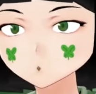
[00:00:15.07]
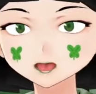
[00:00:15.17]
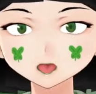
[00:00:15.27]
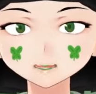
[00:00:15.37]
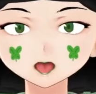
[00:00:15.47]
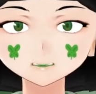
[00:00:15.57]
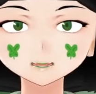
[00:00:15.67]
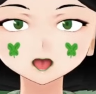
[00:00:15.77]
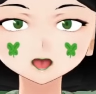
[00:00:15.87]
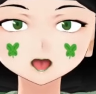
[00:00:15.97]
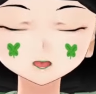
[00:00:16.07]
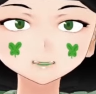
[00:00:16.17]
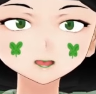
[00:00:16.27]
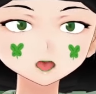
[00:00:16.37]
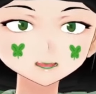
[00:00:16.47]
get 1000 SR, that's
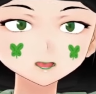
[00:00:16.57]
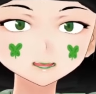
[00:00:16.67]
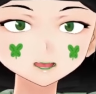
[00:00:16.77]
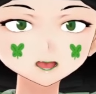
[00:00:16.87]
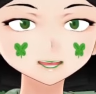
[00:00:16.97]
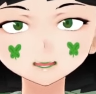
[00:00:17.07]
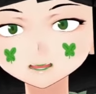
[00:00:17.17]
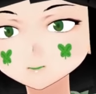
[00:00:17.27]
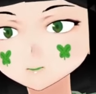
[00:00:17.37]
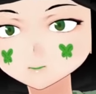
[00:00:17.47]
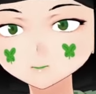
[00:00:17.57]
the amount you're trying to get. A